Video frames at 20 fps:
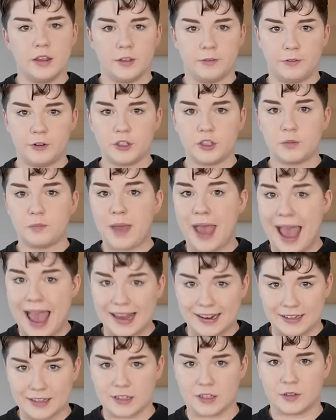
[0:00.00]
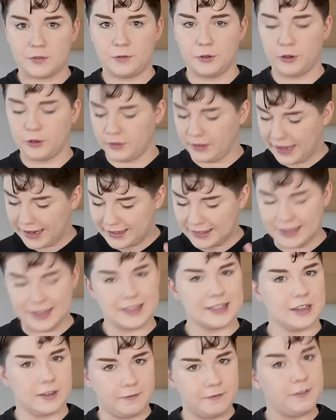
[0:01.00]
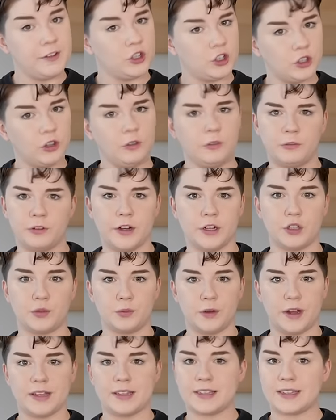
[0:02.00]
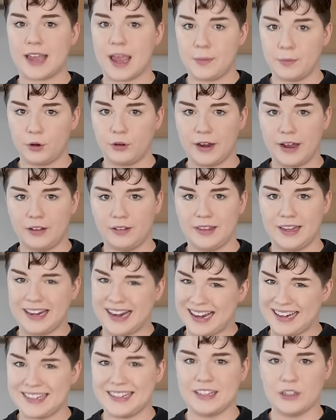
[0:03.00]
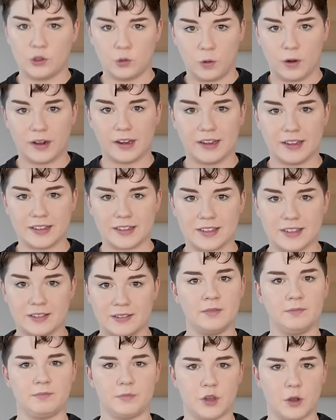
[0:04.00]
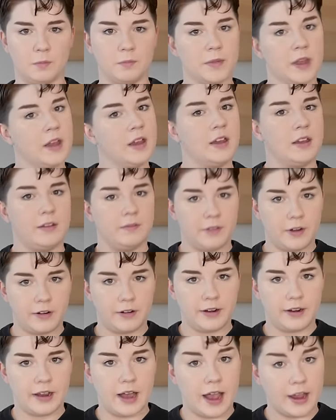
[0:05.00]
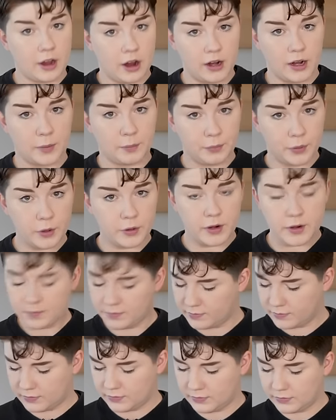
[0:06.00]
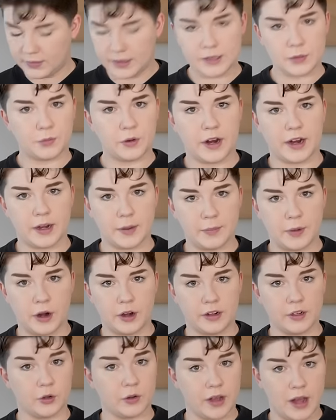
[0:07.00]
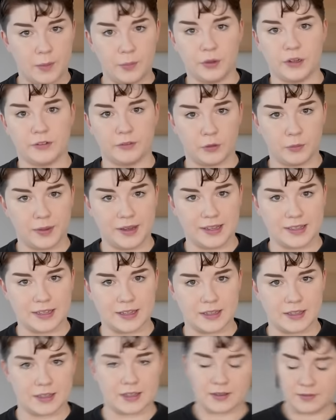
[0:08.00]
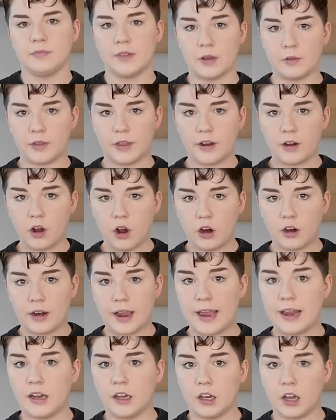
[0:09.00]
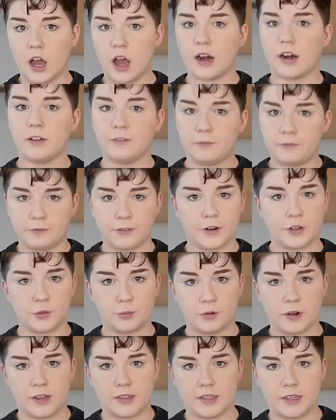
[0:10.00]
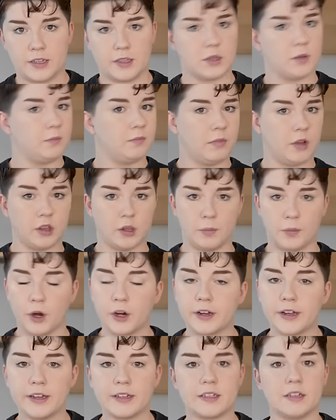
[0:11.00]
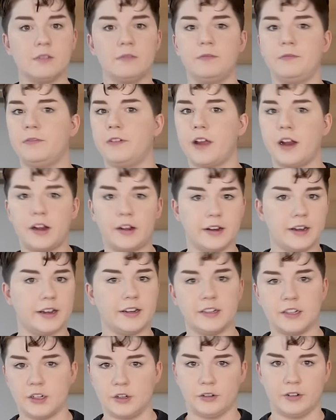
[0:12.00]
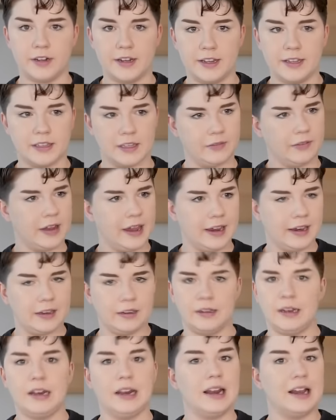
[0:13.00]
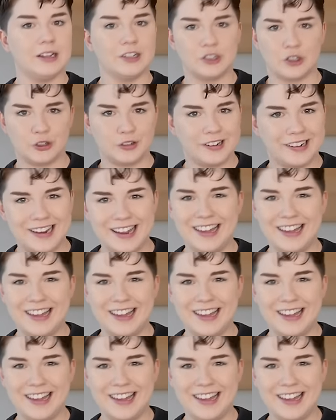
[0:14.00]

the first patents for like this official French press came around the 1920s. So very iconic brewer. Let's break it apart into a couple different pieces. Now there are a lot of French presses in the market to varying degrees of like luxury,